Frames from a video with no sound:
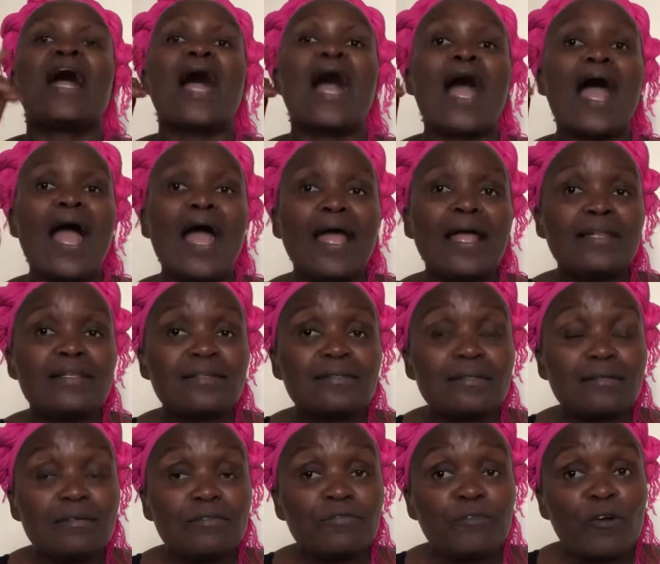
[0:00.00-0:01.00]
And
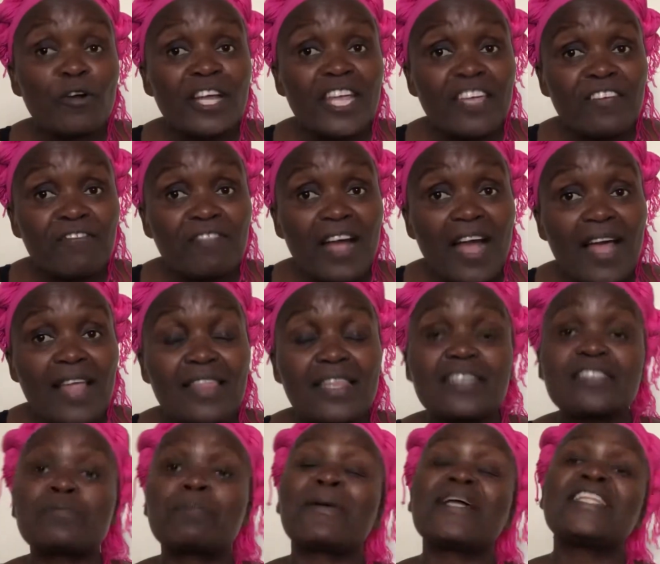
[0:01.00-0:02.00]
forgive others,
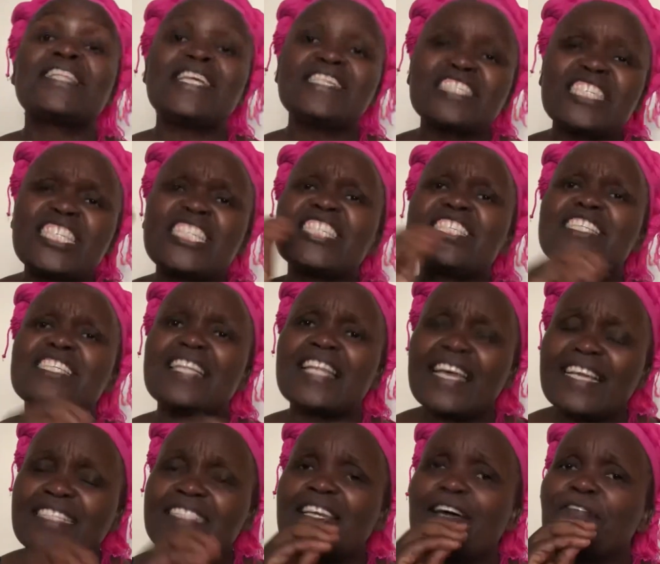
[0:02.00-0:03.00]
but then she
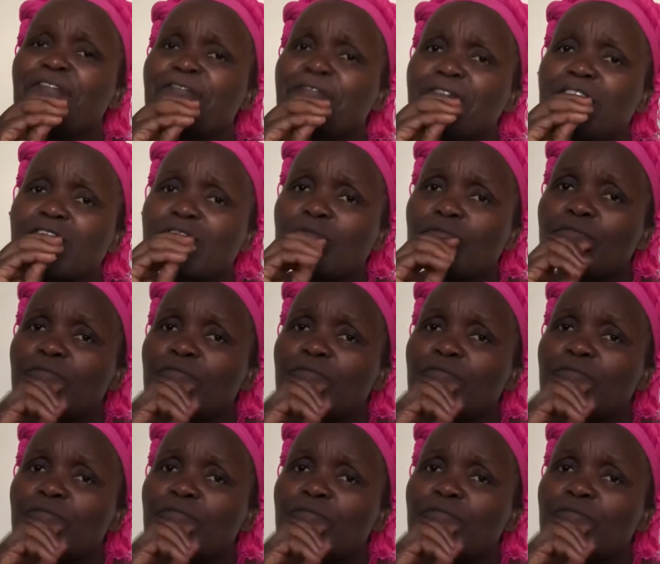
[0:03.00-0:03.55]
later